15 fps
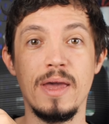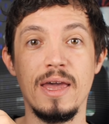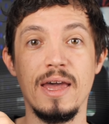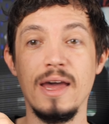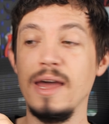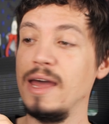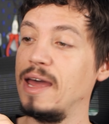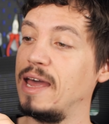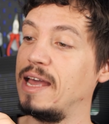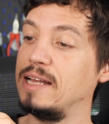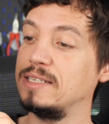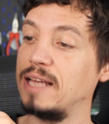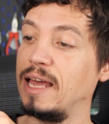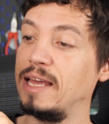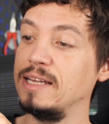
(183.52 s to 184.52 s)
here
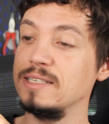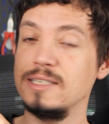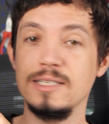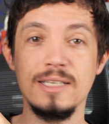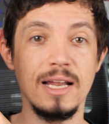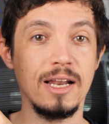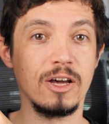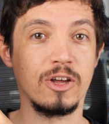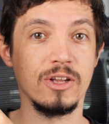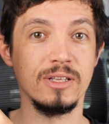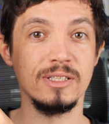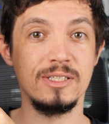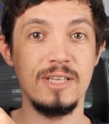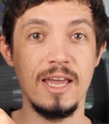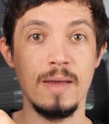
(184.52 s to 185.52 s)
is a
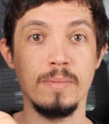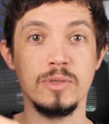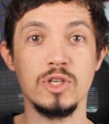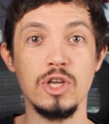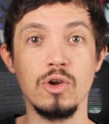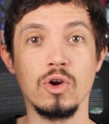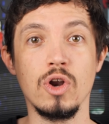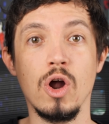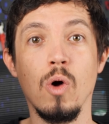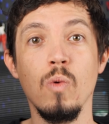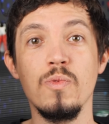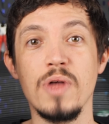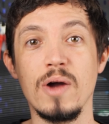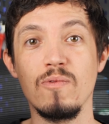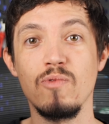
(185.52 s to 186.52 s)
silicone tip, so you can
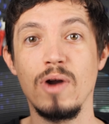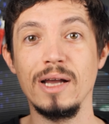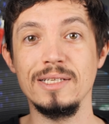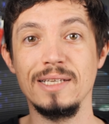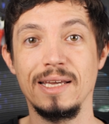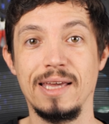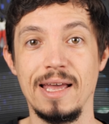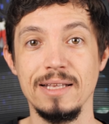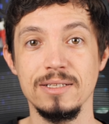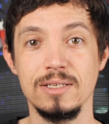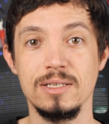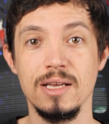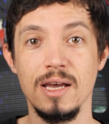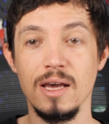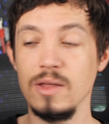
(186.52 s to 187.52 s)
hold that right
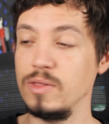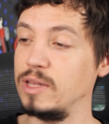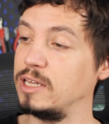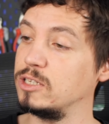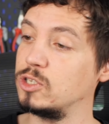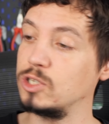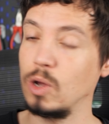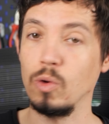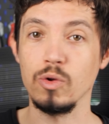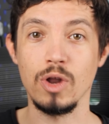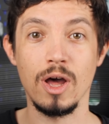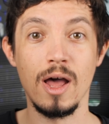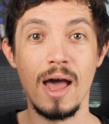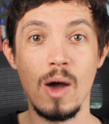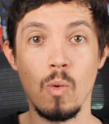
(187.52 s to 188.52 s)
against the
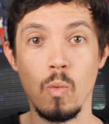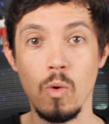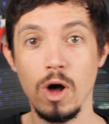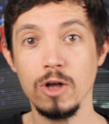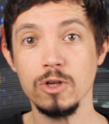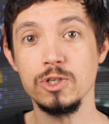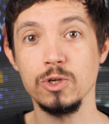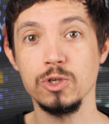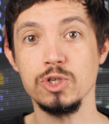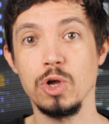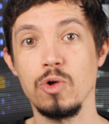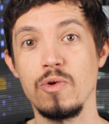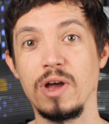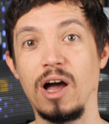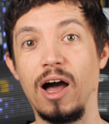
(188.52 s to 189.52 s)
solder whilst your
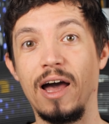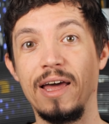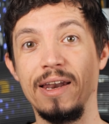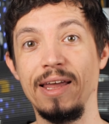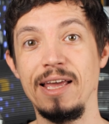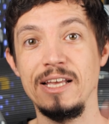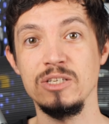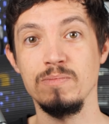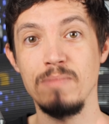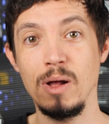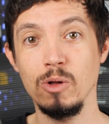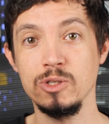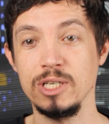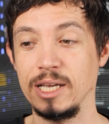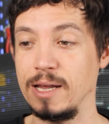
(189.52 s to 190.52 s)
soldering iron is
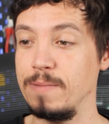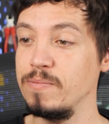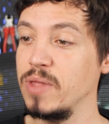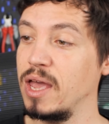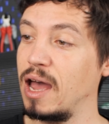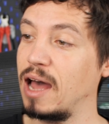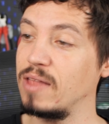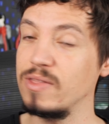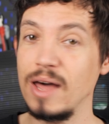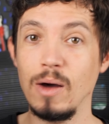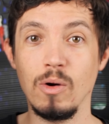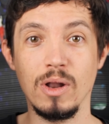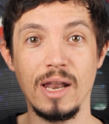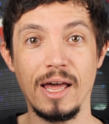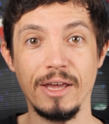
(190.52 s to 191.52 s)
melting it, and that
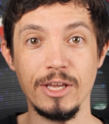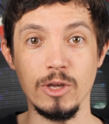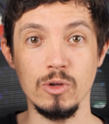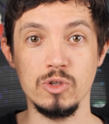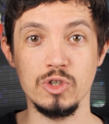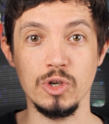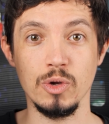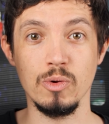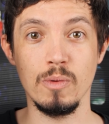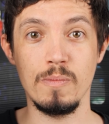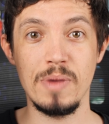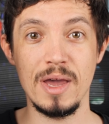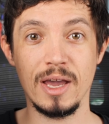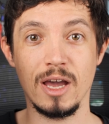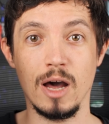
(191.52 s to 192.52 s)
will allow you to
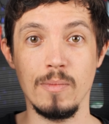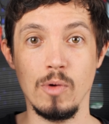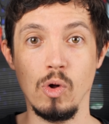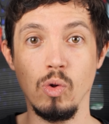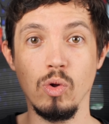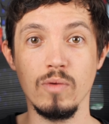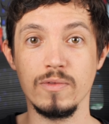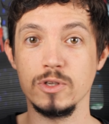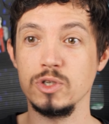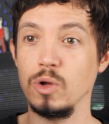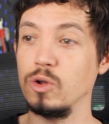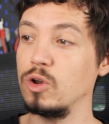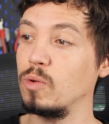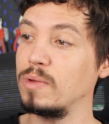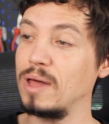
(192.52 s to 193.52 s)
pick up all of the
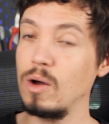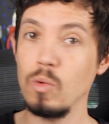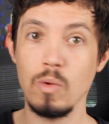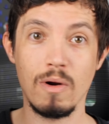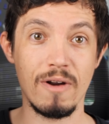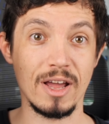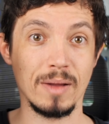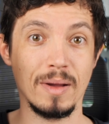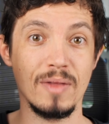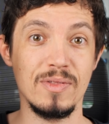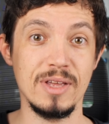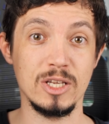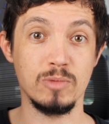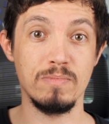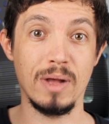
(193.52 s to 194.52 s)
solder without worrying about
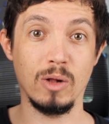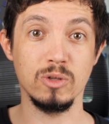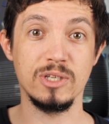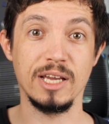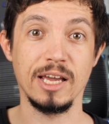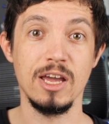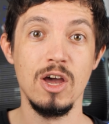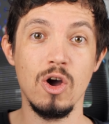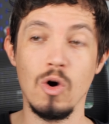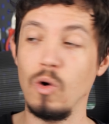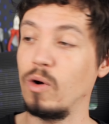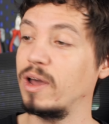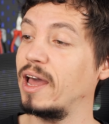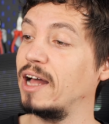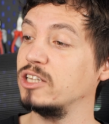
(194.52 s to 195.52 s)
this melting
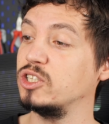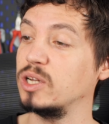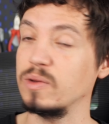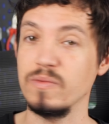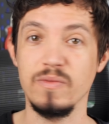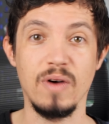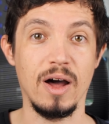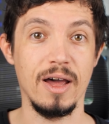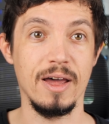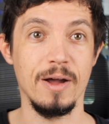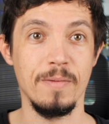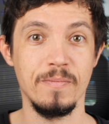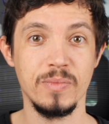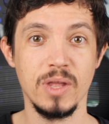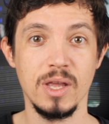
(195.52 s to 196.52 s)
or catching fire.